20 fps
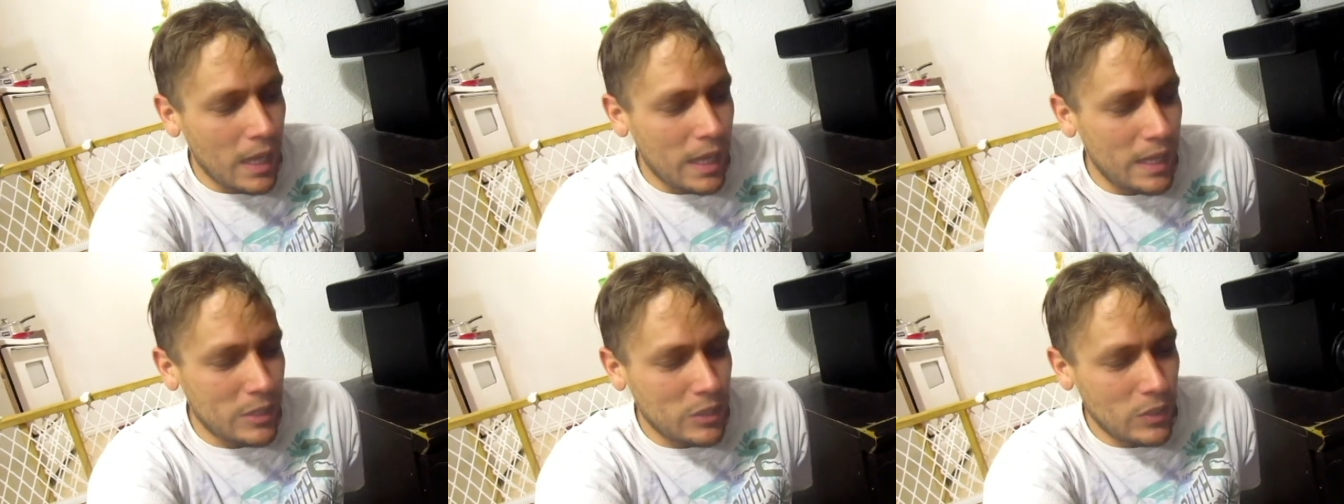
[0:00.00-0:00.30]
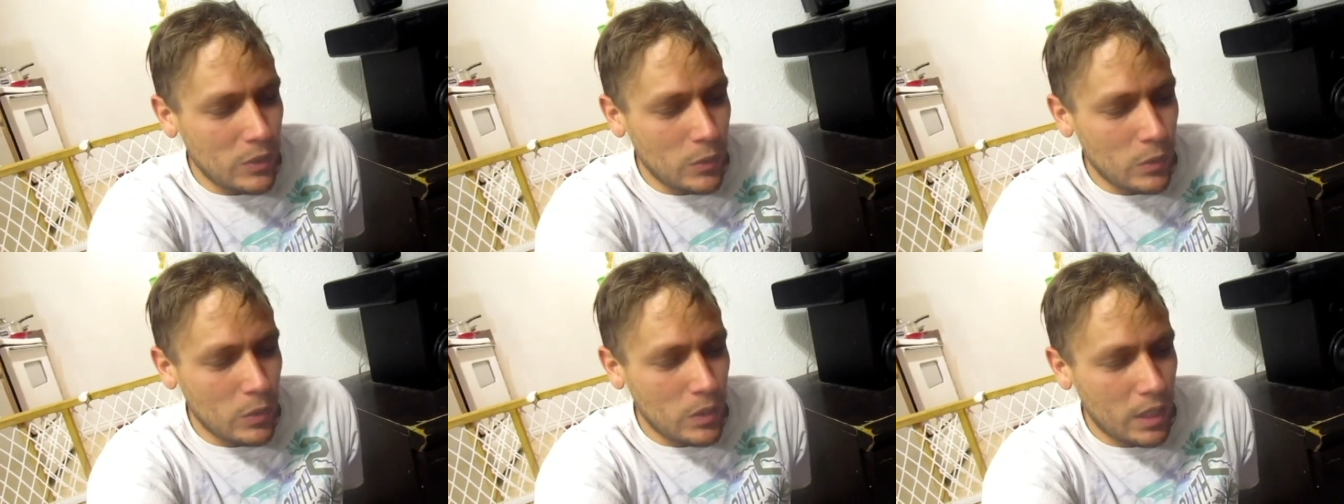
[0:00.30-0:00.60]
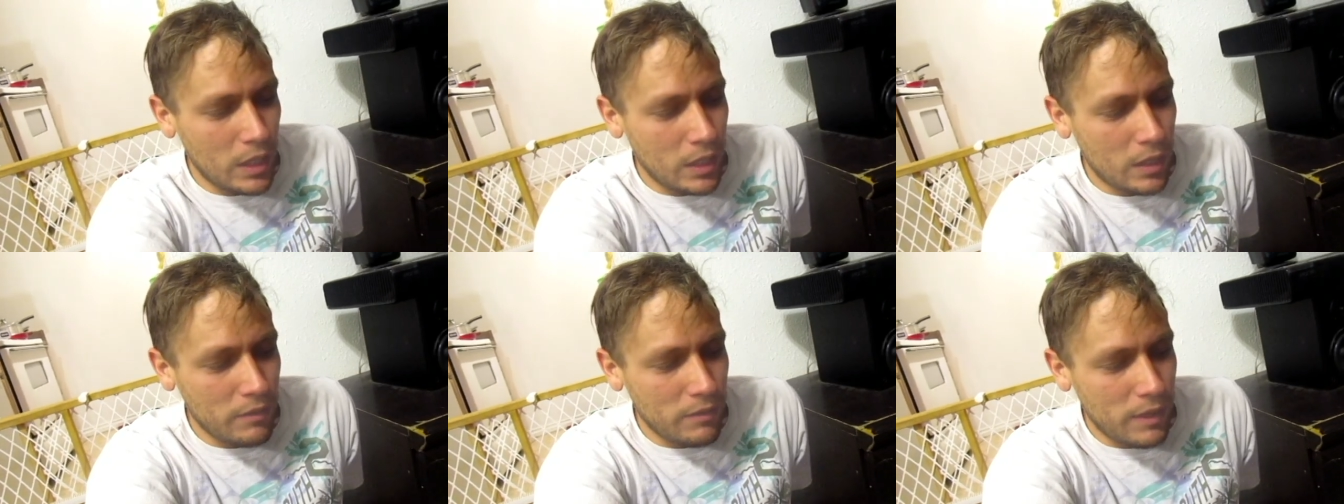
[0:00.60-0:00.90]
I do
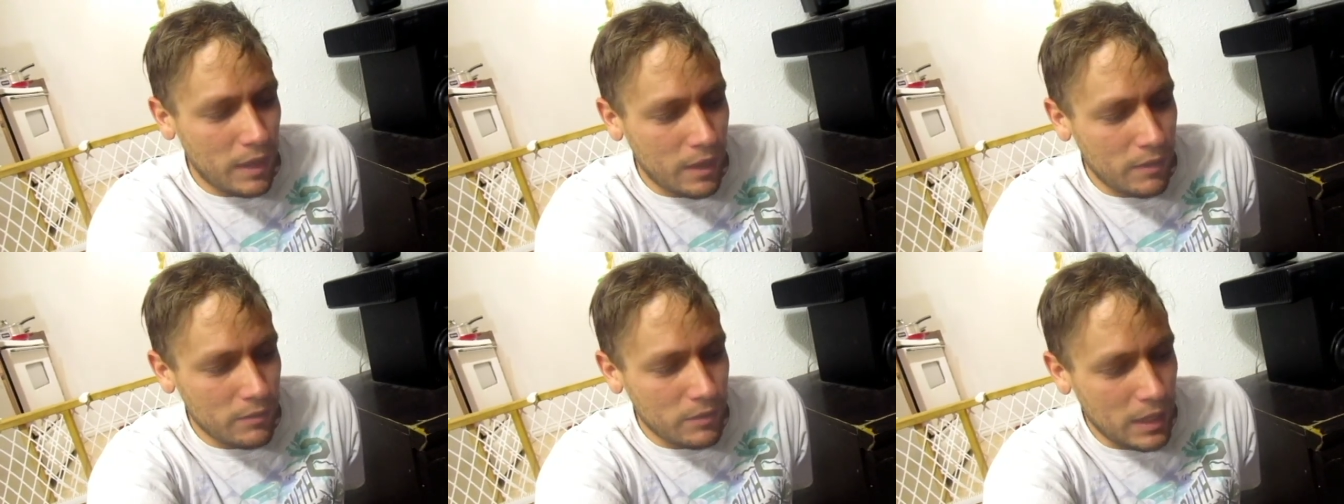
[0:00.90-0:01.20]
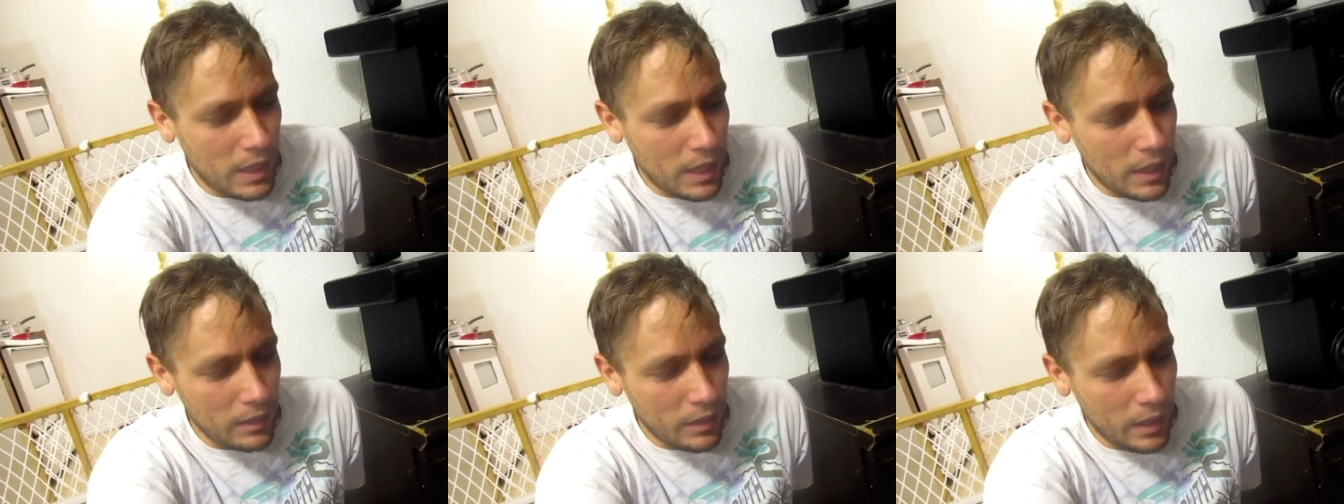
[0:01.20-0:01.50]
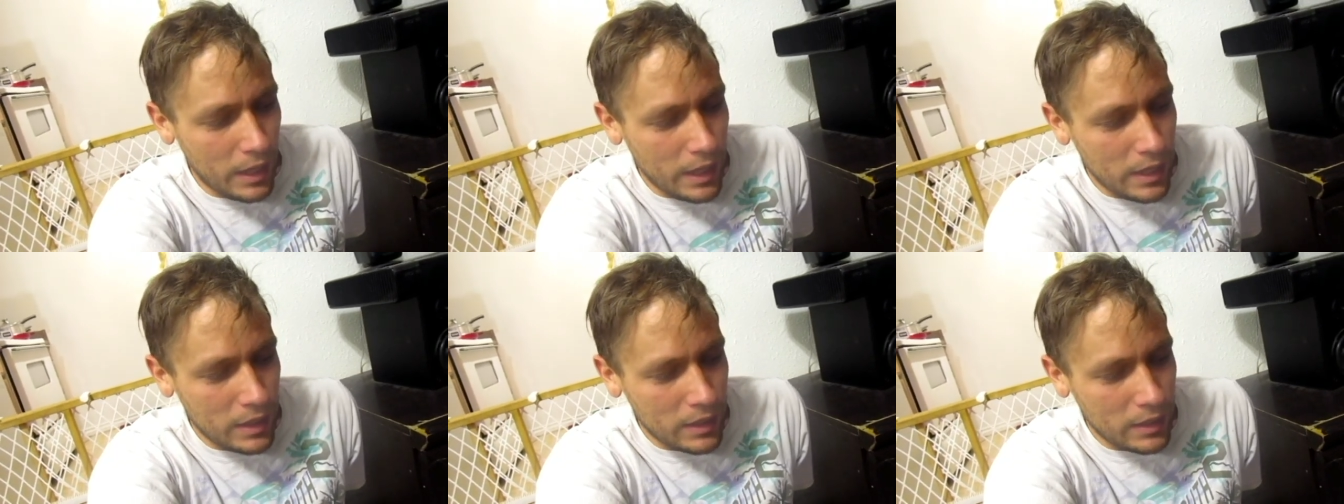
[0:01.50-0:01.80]
kind of have that,
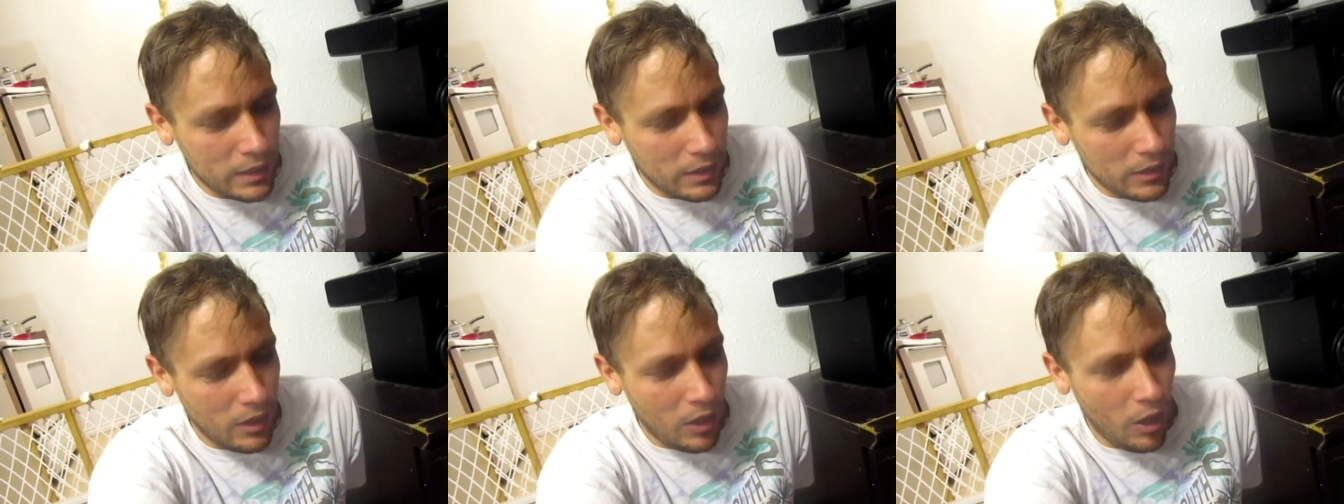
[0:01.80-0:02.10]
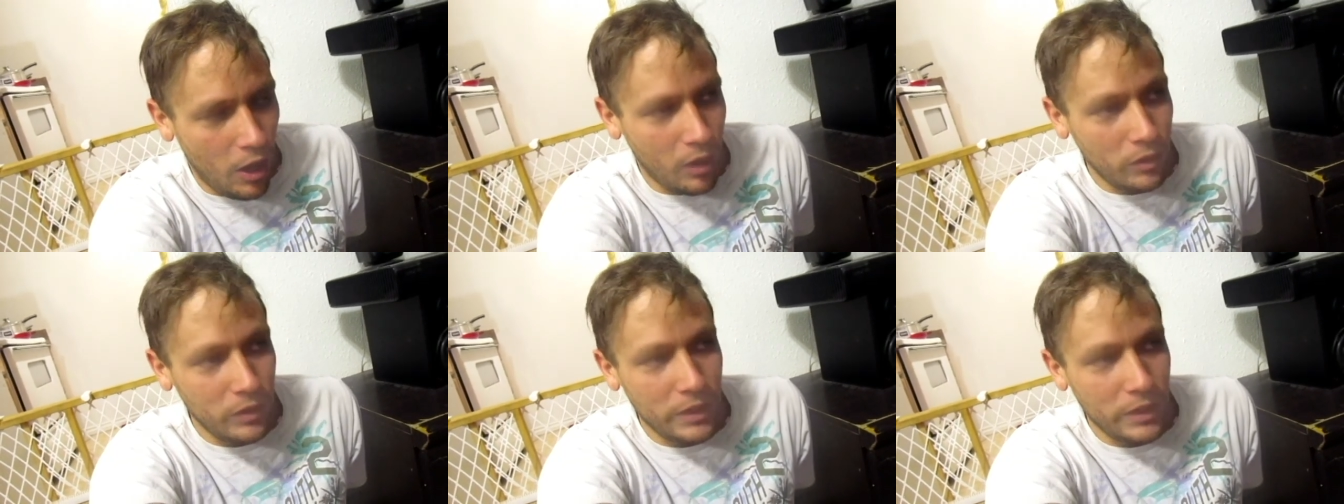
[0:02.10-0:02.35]
I'll